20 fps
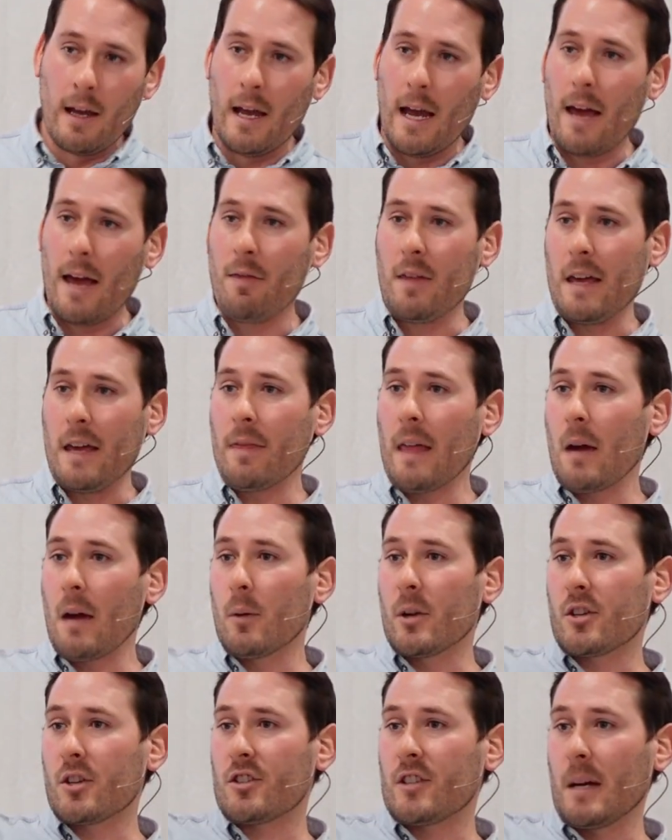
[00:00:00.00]
And then they
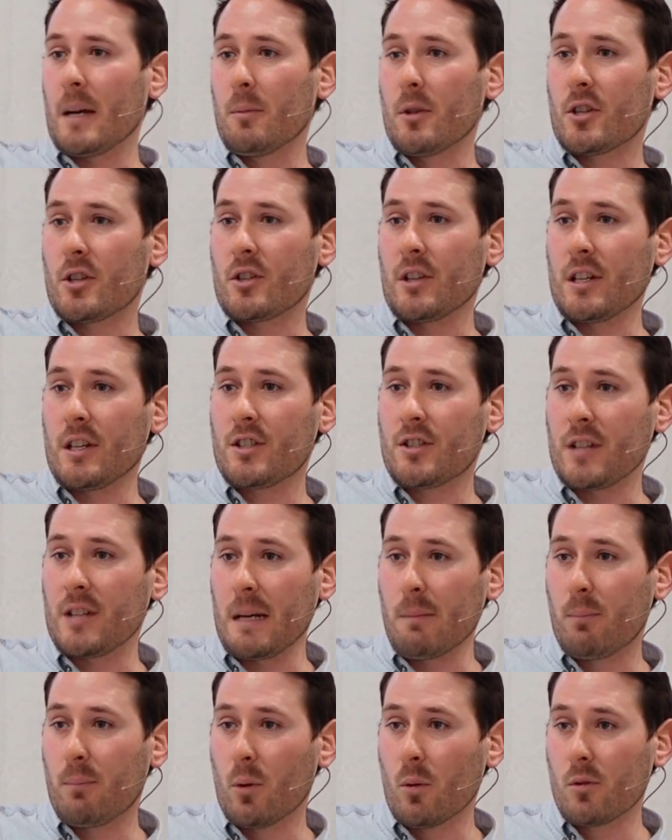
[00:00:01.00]
would establish these
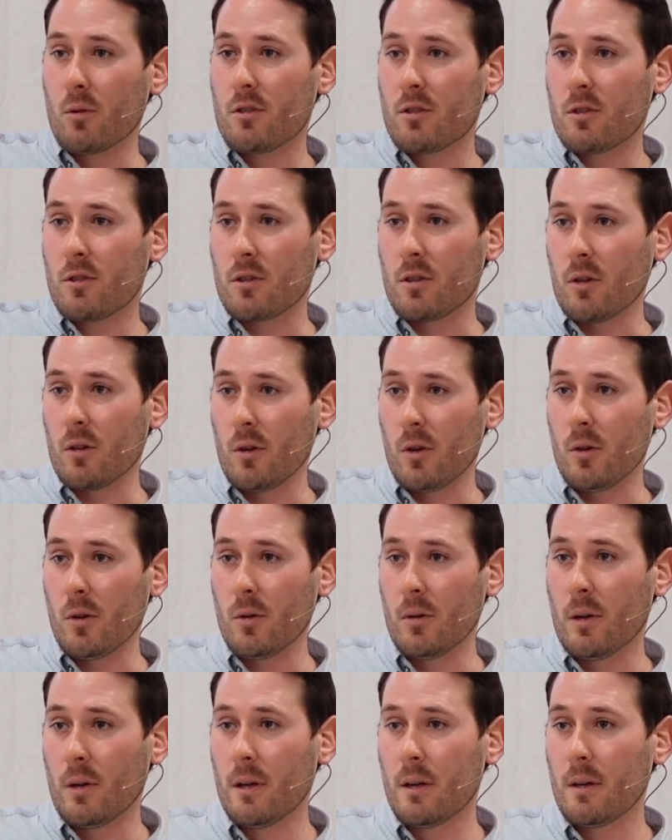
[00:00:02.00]
temples
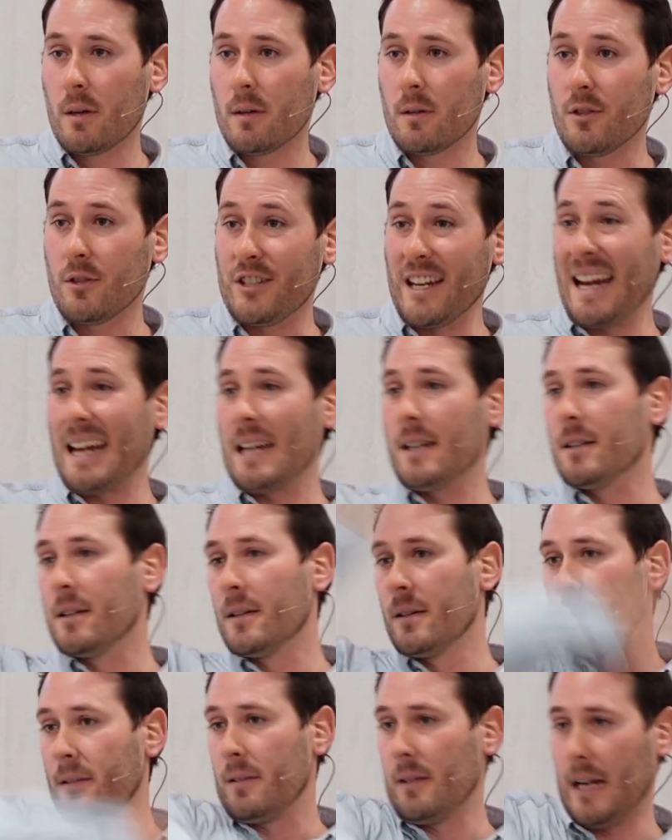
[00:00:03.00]
to dead
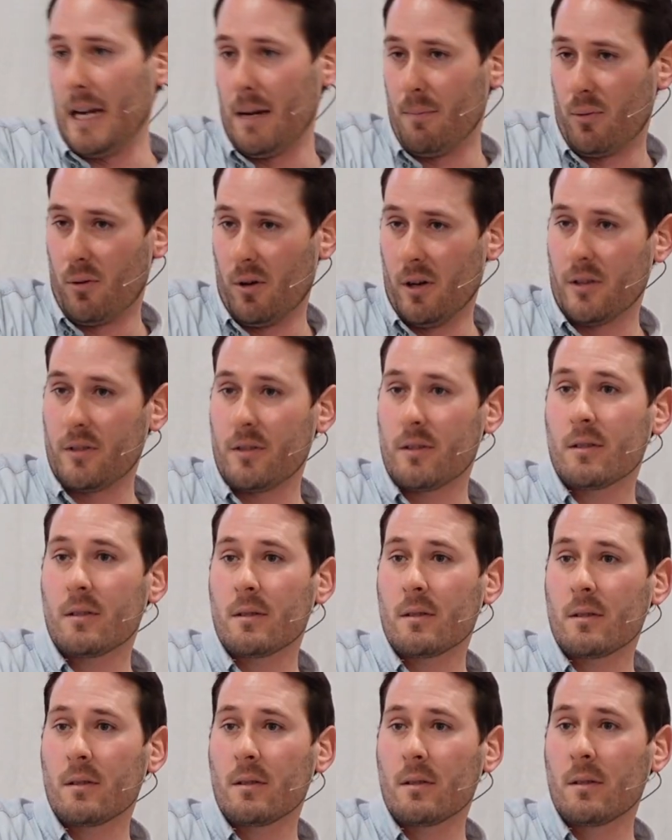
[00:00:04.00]
emperors.
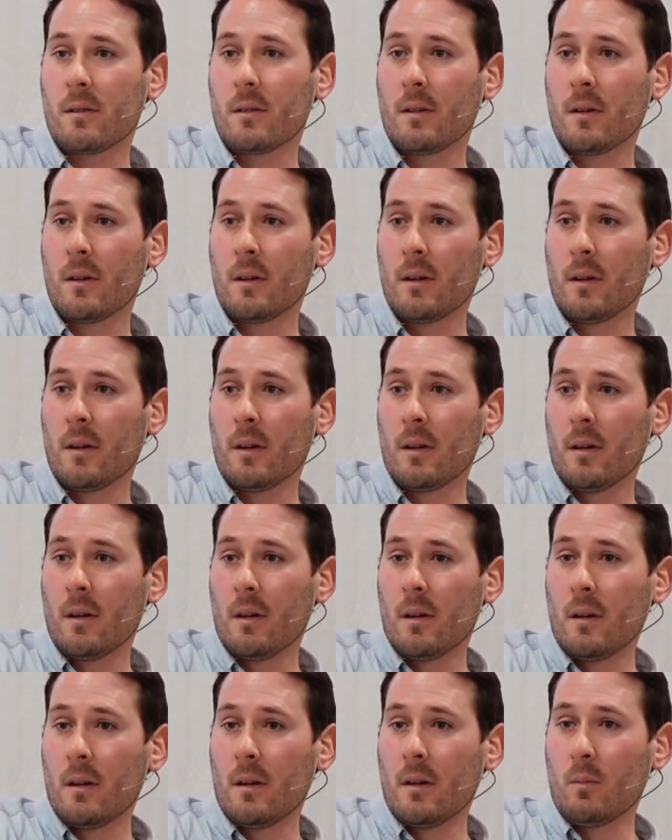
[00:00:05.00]

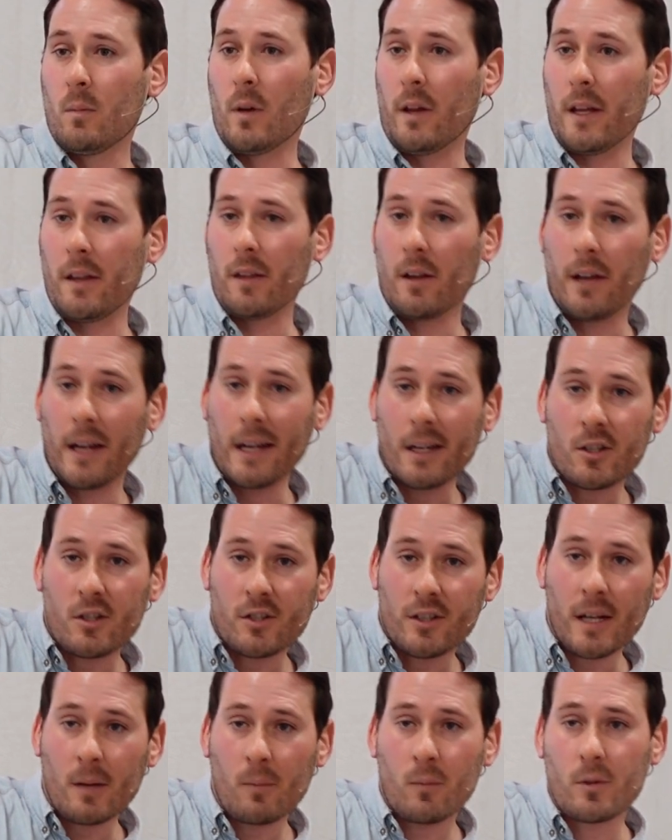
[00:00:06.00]
But then the next
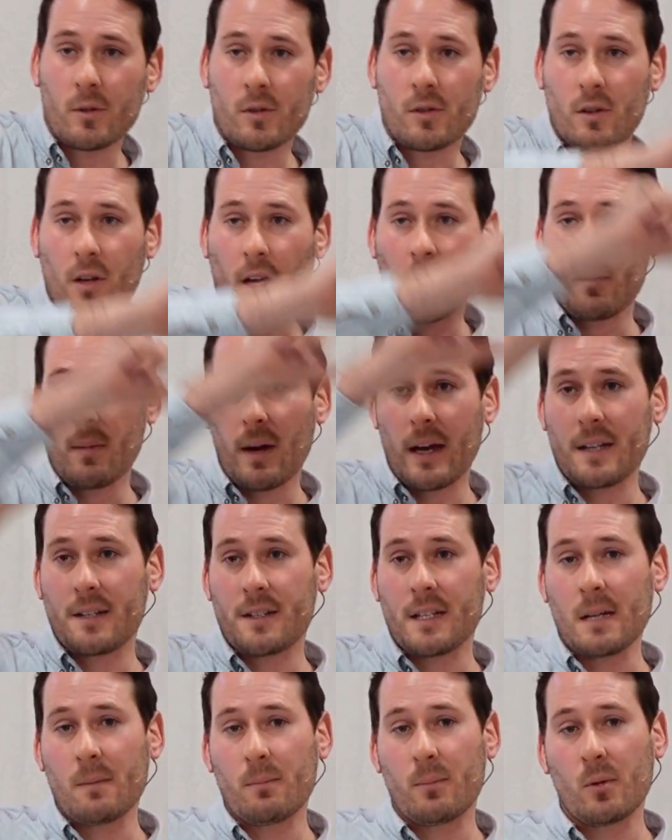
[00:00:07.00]
step was they made
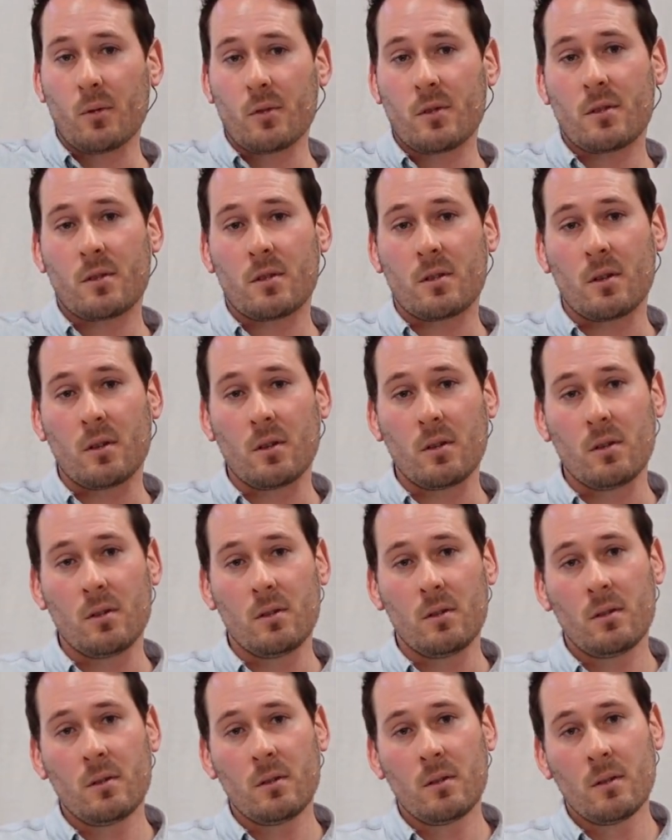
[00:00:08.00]
temples
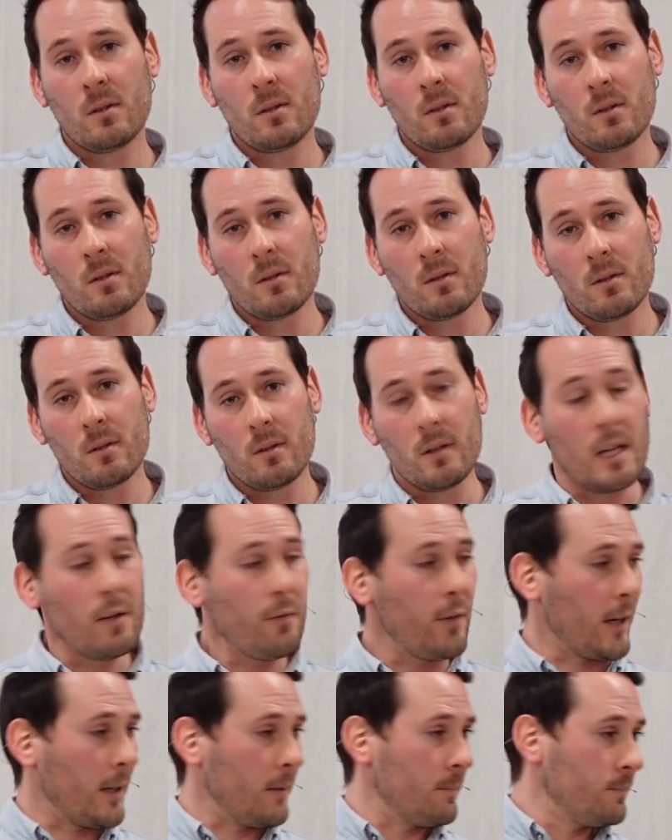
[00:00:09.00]
to
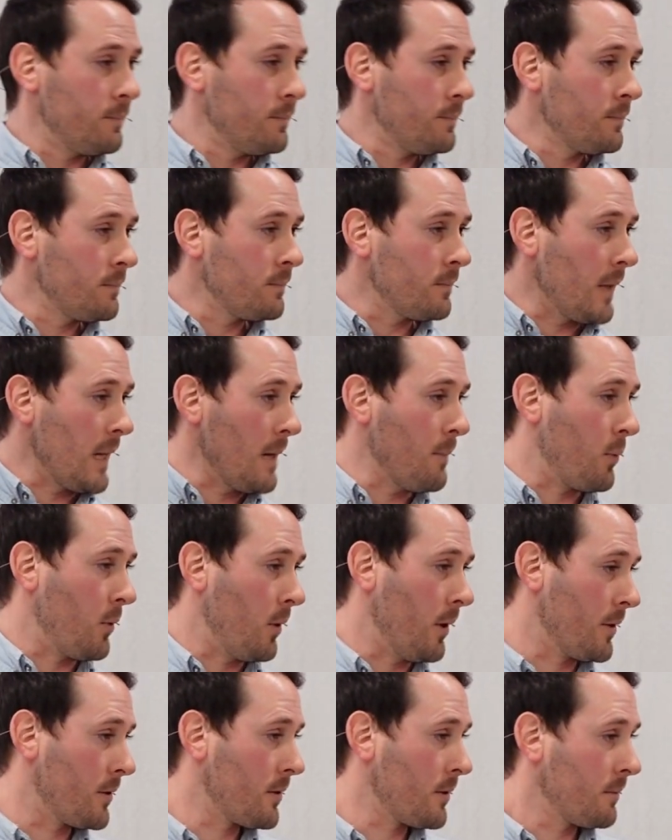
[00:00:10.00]
living
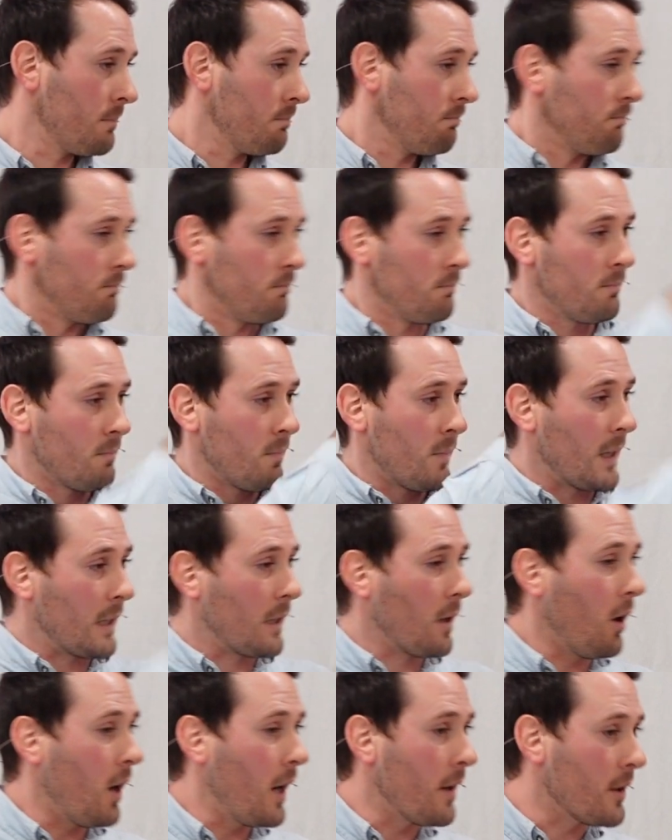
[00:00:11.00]
emperors. The
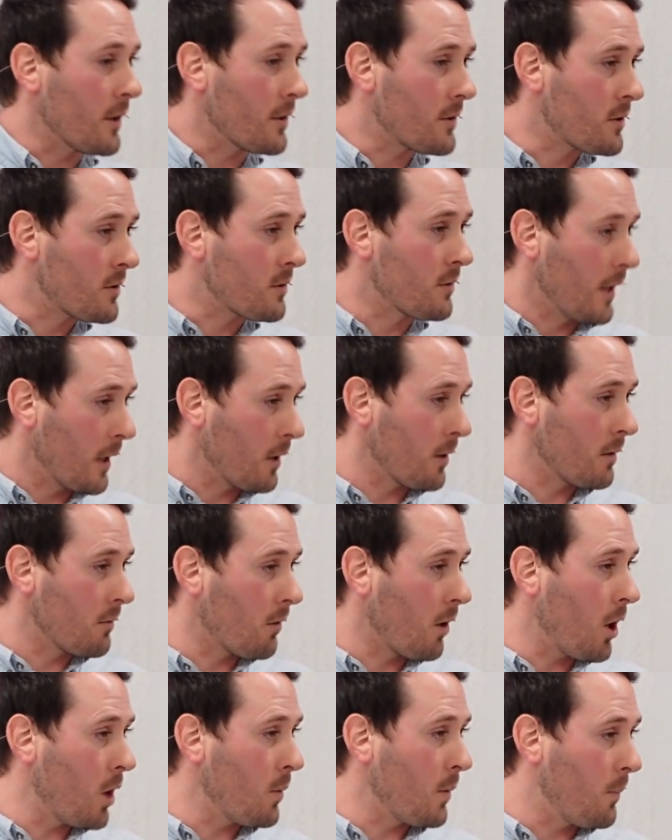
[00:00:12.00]
guy that's there in
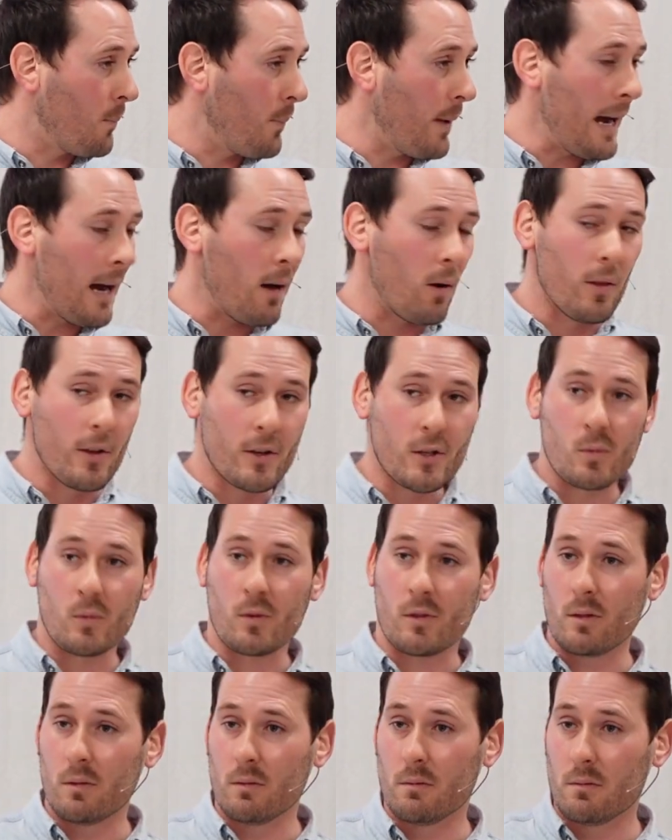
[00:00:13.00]
Rome in power, this
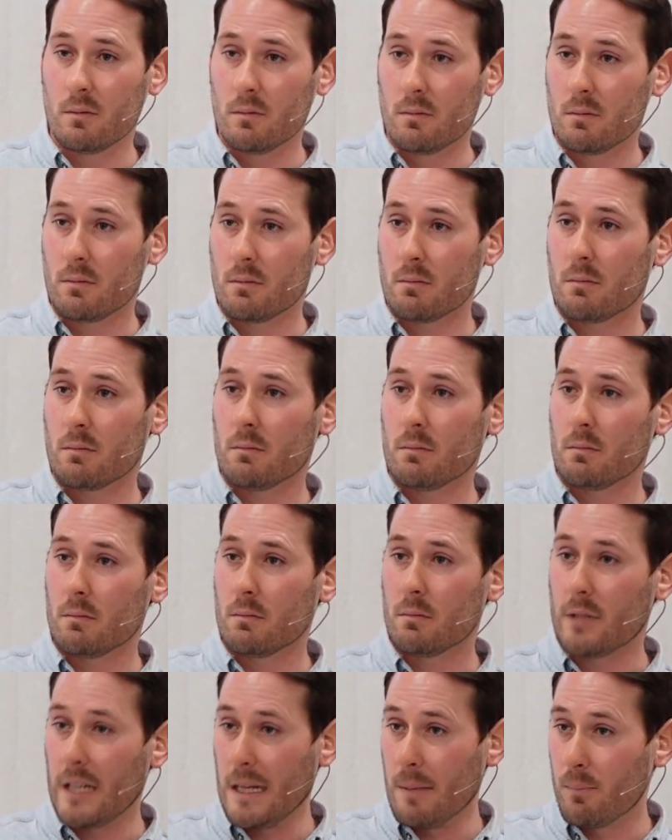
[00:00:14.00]
was a
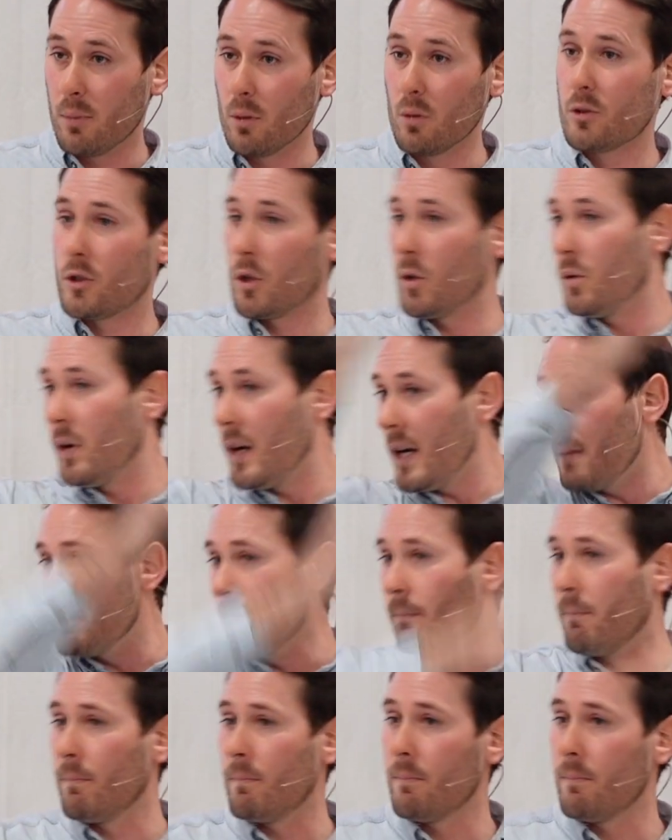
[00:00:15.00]
temple to him.